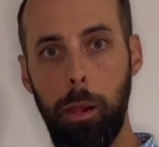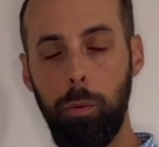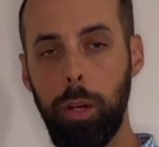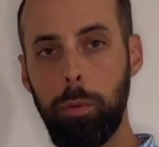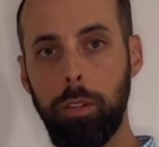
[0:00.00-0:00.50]

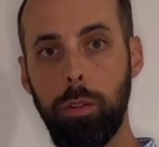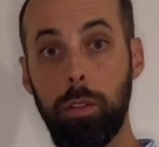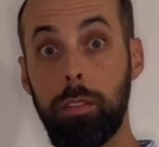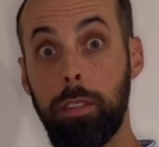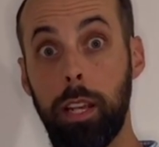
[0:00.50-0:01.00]
When we do
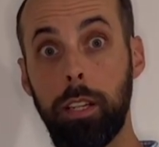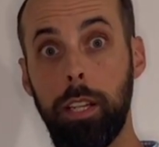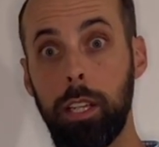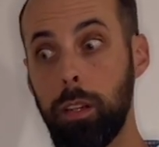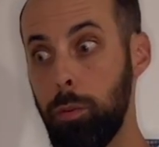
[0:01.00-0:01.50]
this
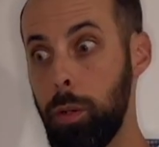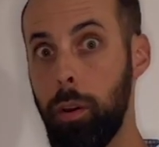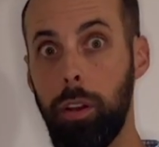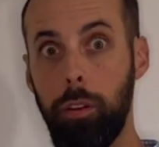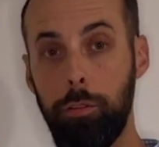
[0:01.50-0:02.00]
technique, we
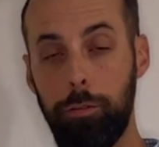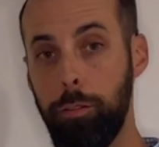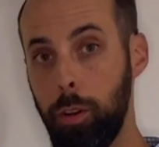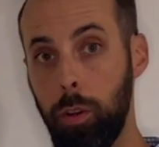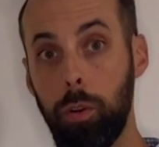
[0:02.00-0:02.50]
want
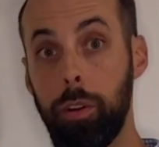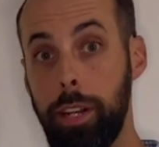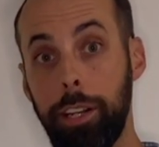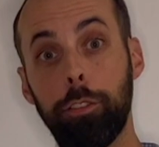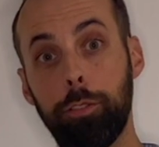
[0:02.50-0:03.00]
full or
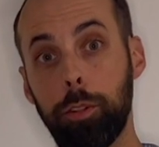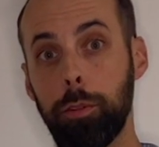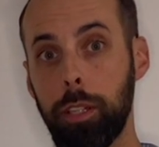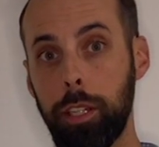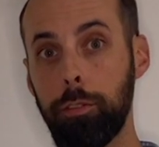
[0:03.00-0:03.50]
near full
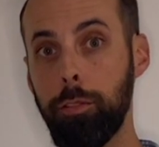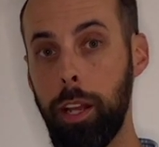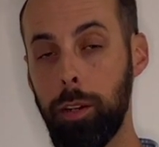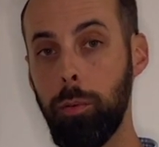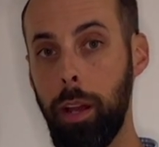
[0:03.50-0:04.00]
relief
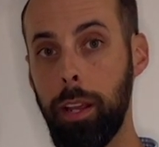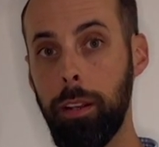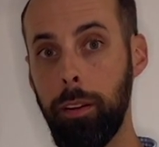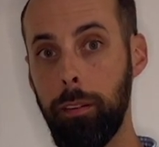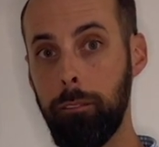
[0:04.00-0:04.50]
right away.
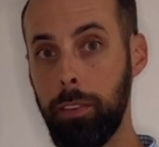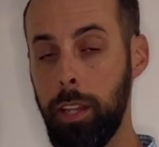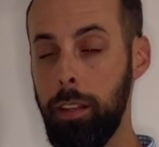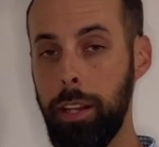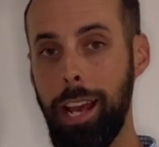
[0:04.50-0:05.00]

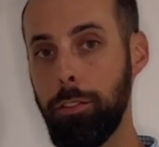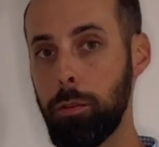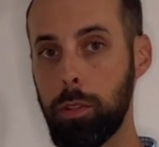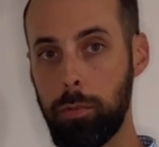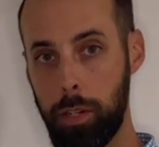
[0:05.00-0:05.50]
And then
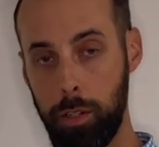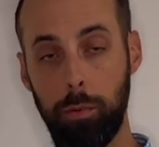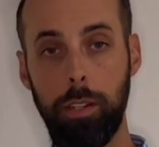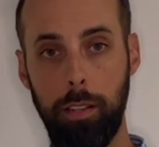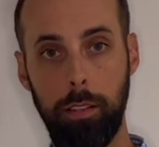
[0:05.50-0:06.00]
afterwards, we're going to
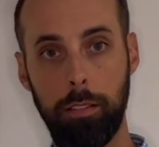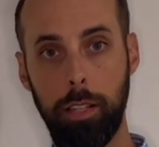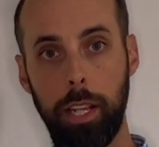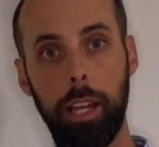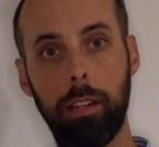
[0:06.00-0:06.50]
retest it
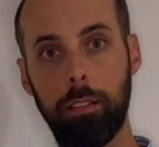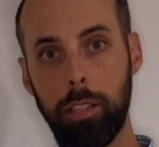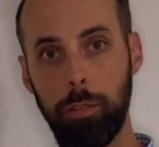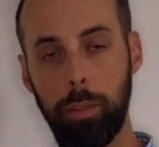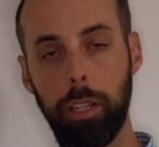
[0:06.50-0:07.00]
again and see
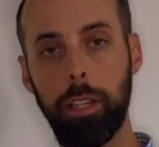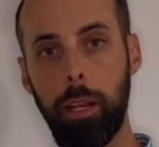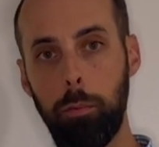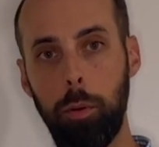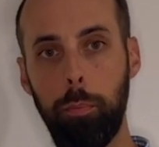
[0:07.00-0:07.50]
if we can
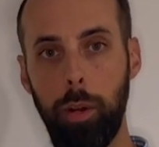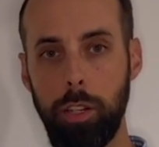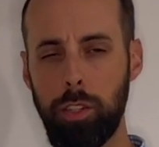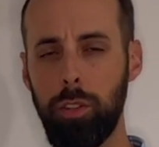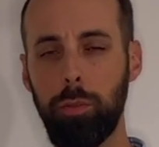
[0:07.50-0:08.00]
get more
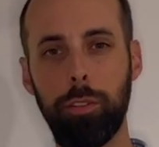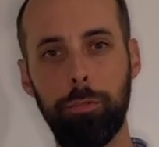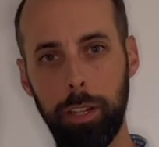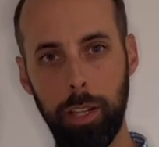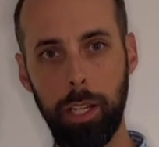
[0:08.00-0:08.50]
pressure, or we
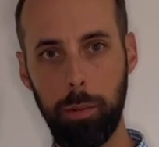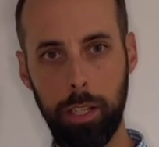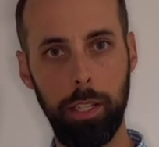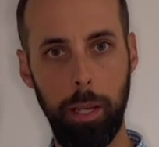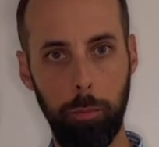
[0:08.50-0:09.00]
feel like we
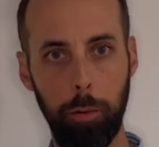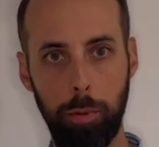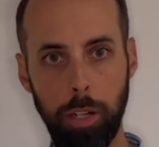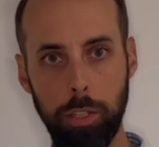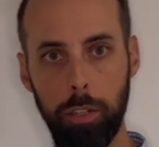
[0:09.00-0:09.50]
can get more
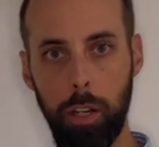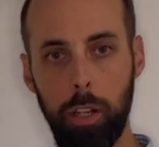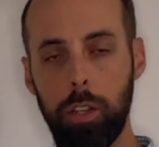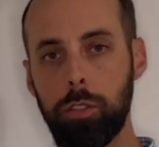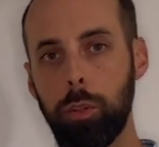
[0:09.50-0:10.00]
pressure.
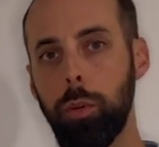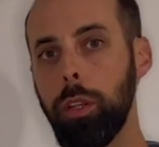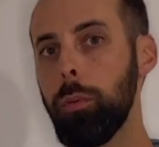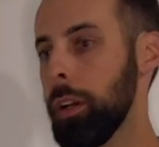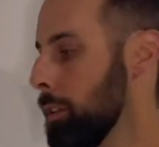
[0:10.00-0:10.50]
So what
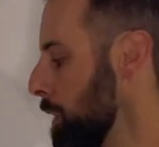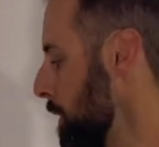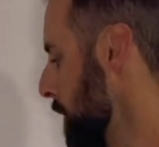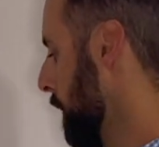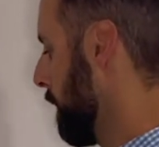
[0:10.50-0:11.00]
you want to do
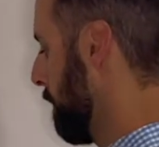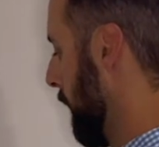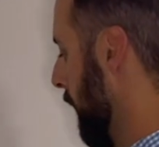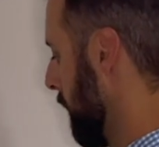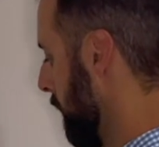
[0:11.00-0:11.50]
is you want to
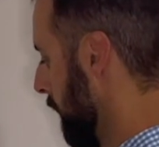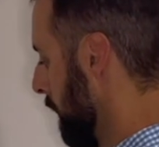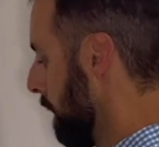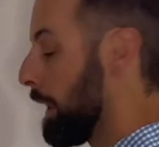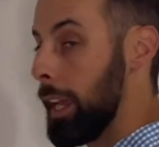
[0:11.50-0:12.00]
find
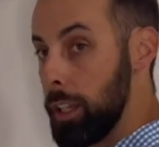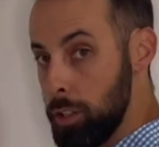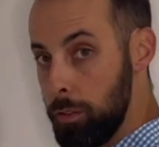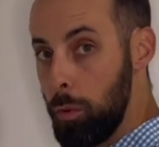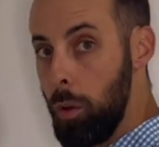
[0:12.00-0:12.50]
the edge
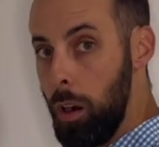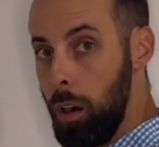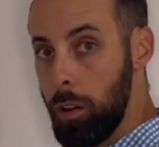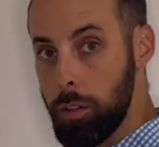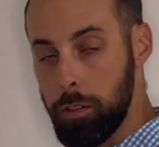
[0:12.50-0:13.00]
of a
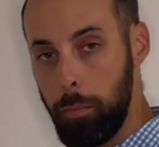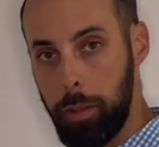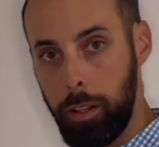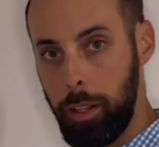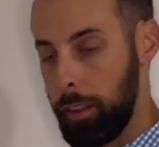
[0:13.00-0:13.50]
wall or
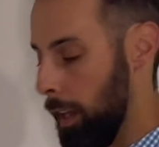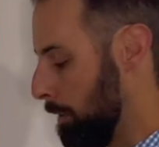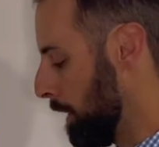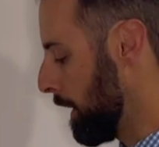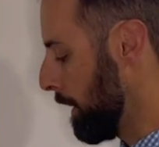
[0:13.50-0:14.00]
something like that
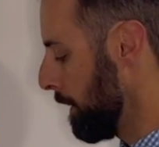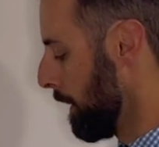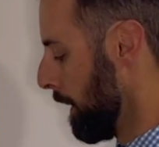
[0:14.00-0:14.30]
right here.